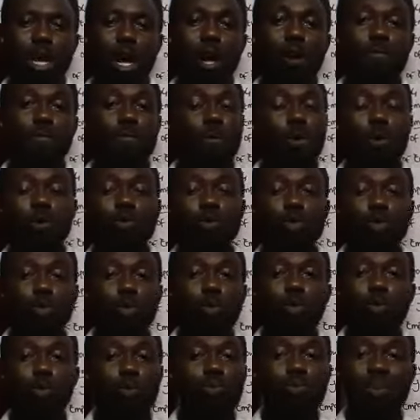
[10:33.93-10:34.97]
Of course,
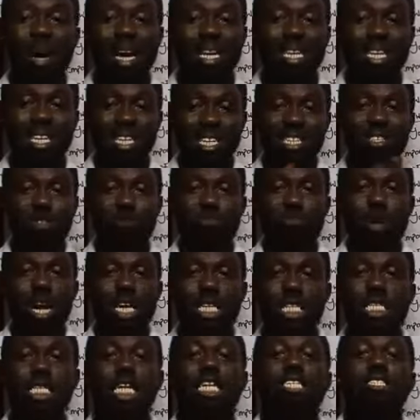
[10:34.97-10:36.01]
no man in his
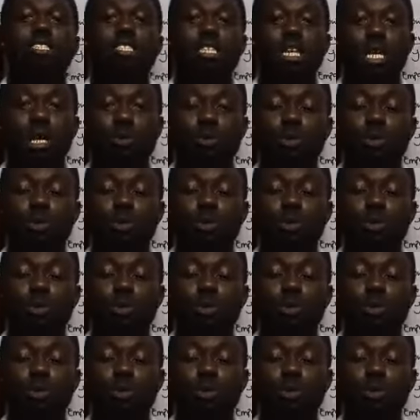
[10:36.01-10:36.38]
right sense